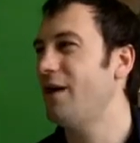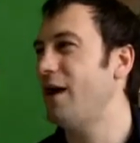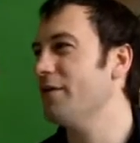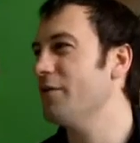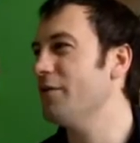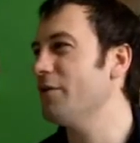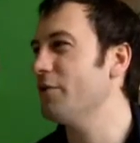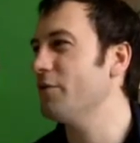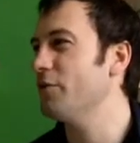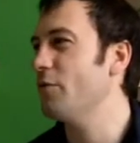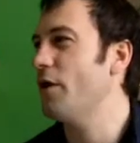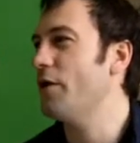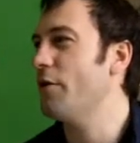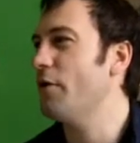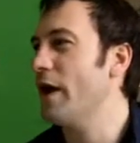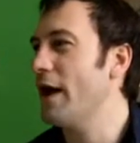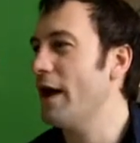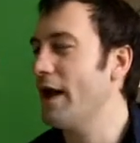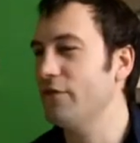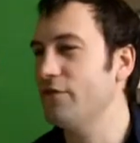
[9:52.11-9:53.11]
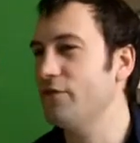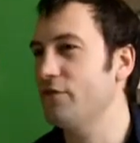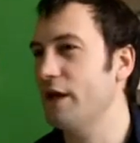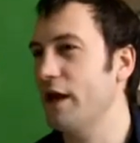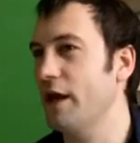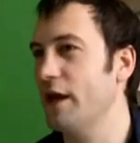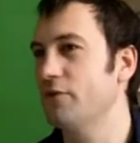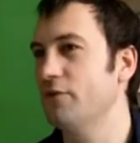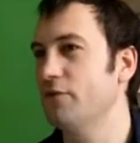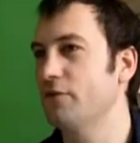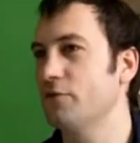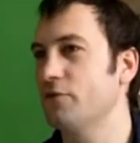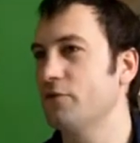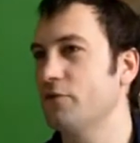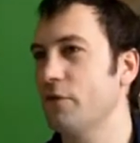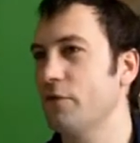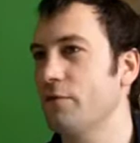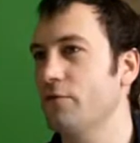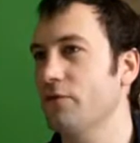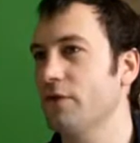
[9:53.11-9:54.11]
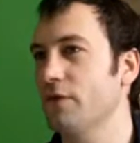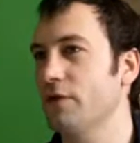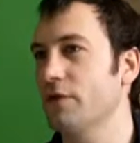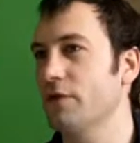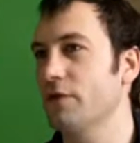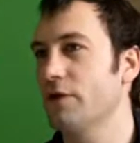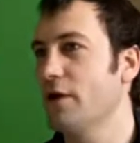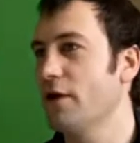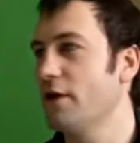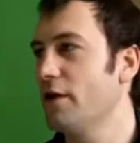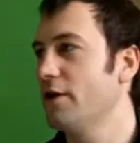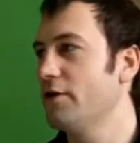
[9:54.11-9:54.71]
I don't know, why do I have to get a subscription?